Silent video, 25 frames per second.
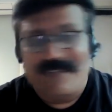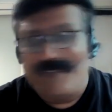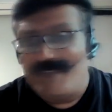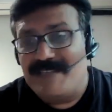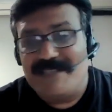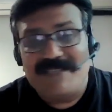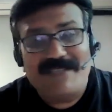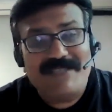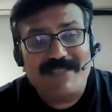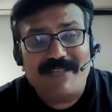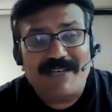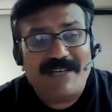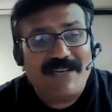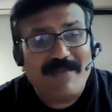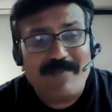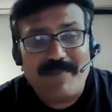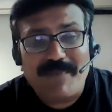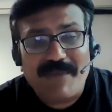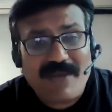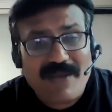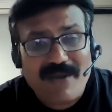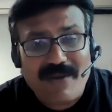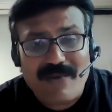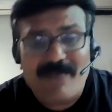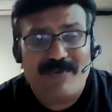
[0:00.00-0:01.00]
This is a
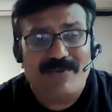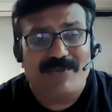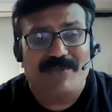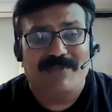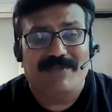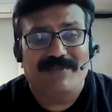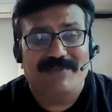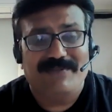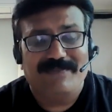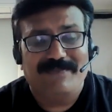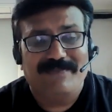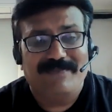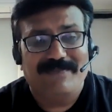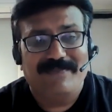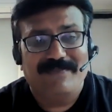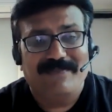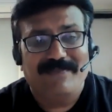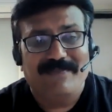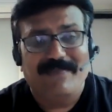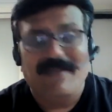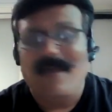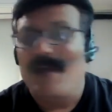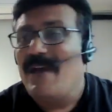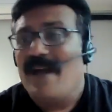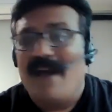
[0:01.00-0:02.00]
typical question.
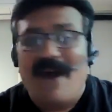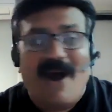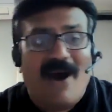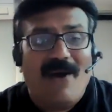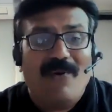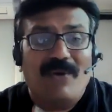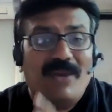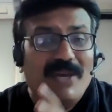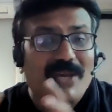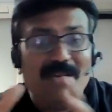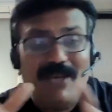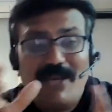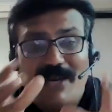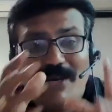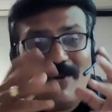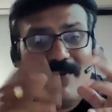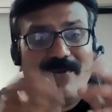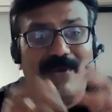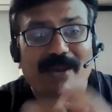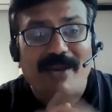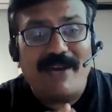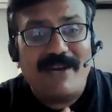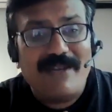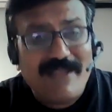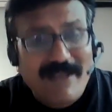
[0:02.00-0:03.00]
How you need
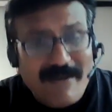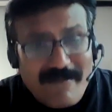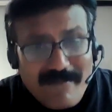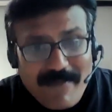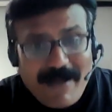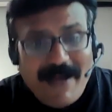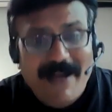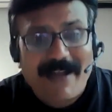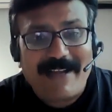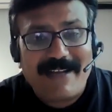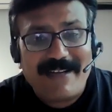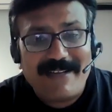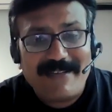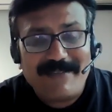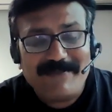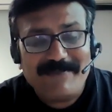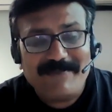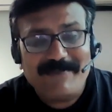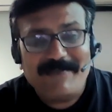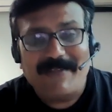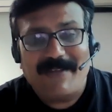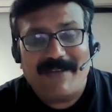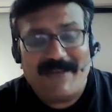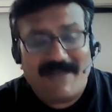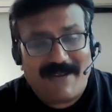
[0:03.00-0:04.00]
to hit them back.
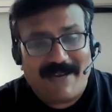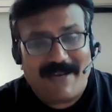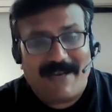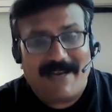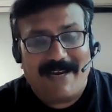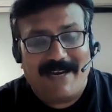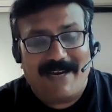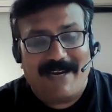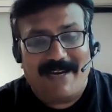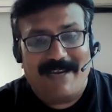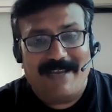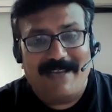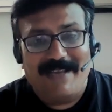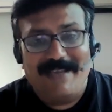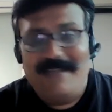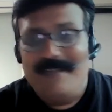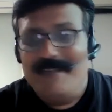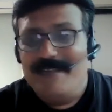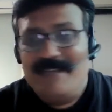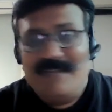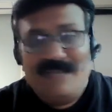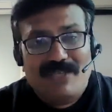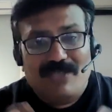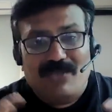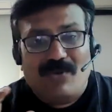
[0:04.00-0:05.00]
Correct, right?
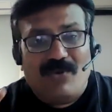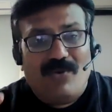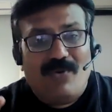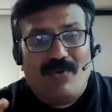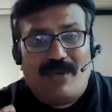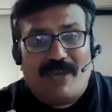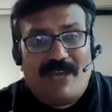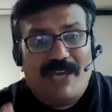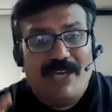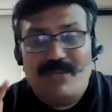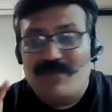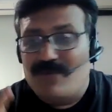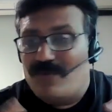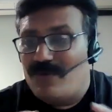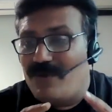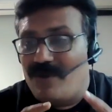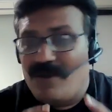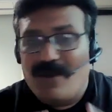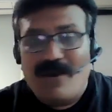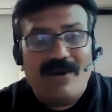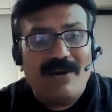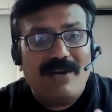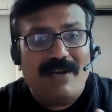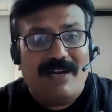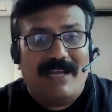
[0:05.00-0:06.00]
So he should
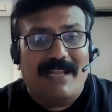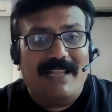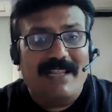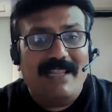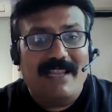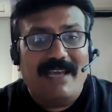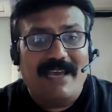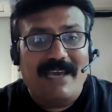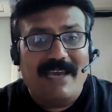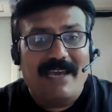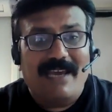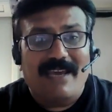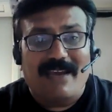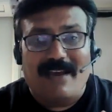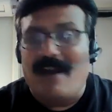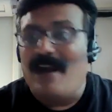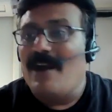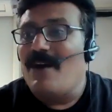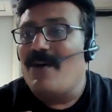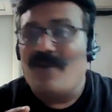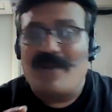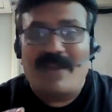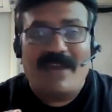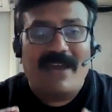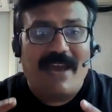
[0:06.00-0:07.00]
not tell like,
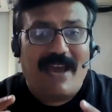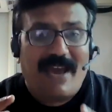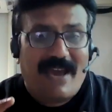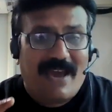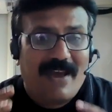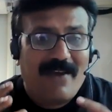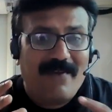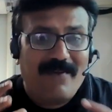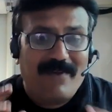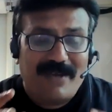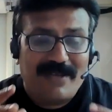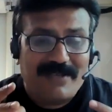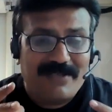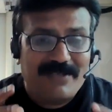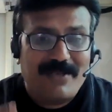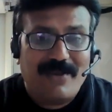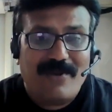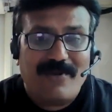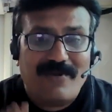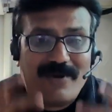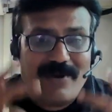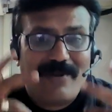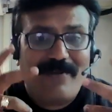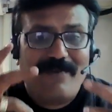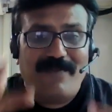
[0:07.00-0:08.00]
ah, okay, I have
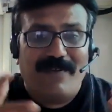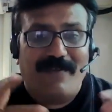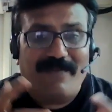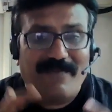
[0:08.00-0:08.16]
executed